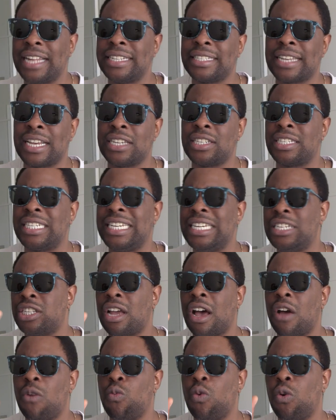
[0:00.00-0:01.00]
and does these
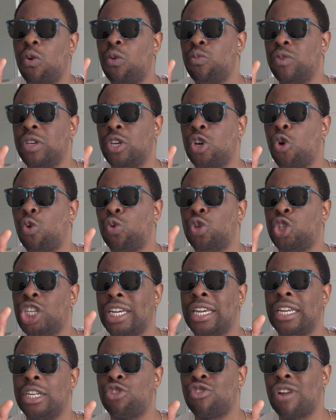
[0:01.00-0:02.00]
like what we call
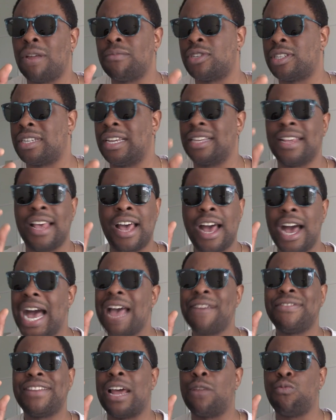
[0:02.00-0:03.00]
chicken drumsticks. I
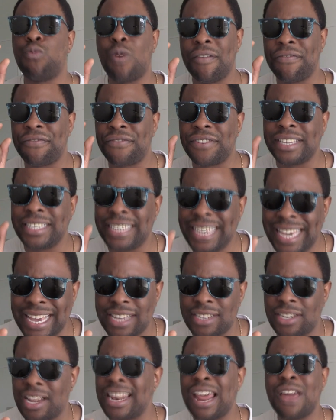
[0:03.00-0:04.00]
haven't had one for
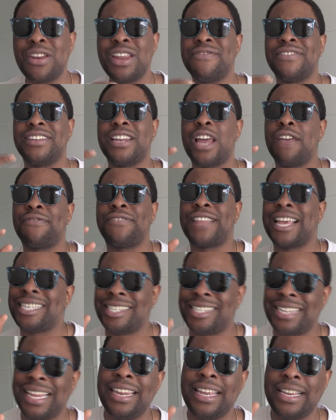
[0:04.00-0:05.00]
years. I don't even know if they
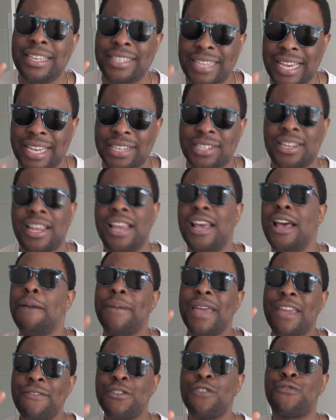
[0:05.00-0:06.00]
still exist.
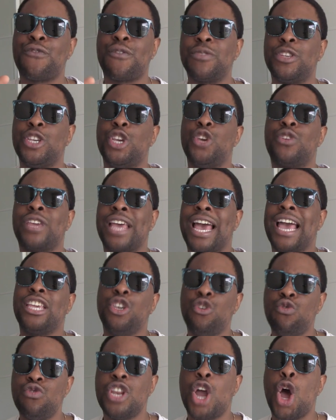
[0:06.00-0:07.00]
But if you're from the U K,
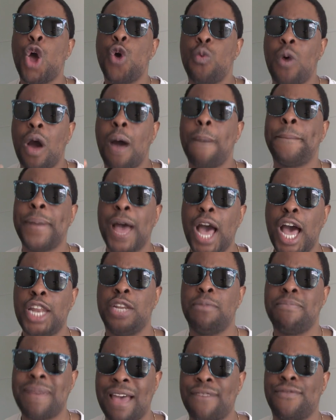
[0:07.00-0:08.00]
you know what a
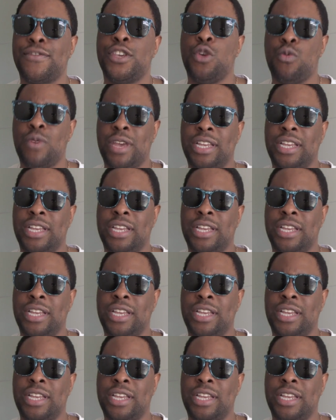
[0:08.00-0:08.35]
Bernard Matthew